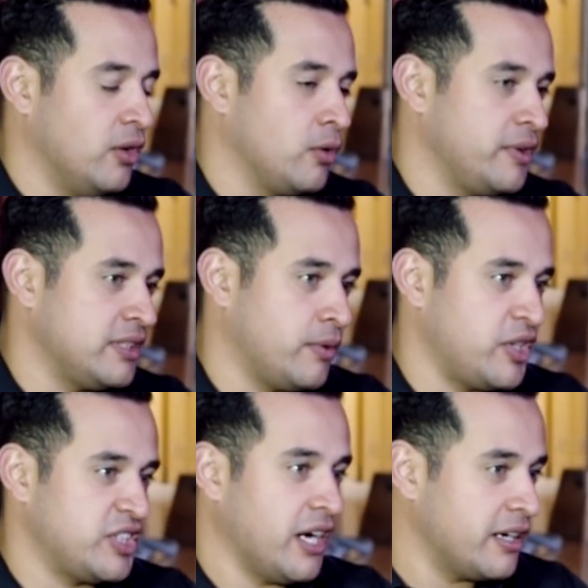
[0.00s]
the whole reason why
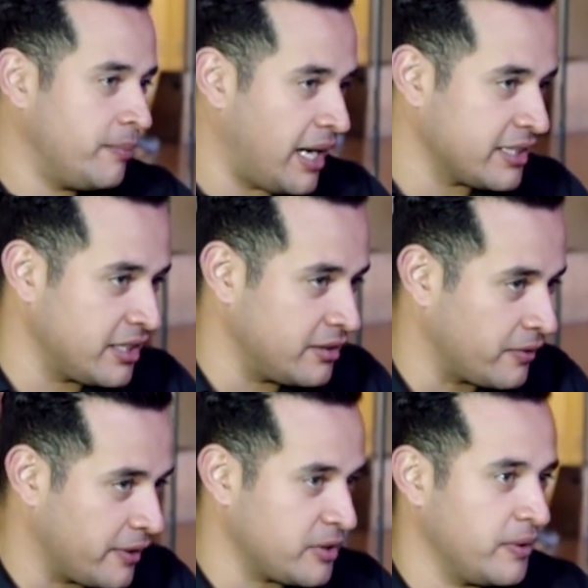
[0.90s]
you started boxing in the
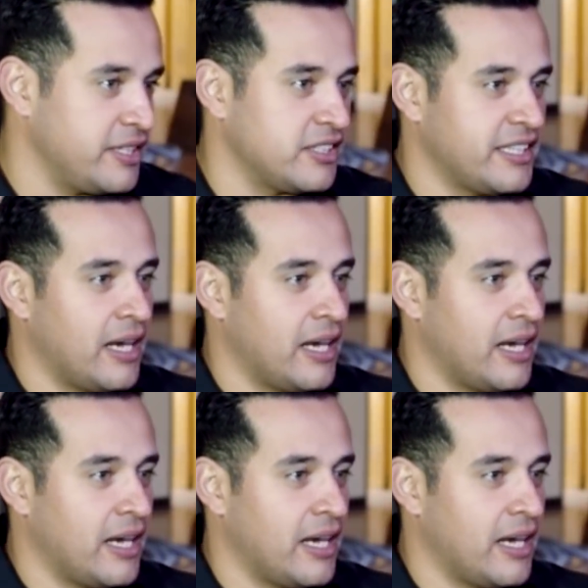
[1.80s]
first place? Is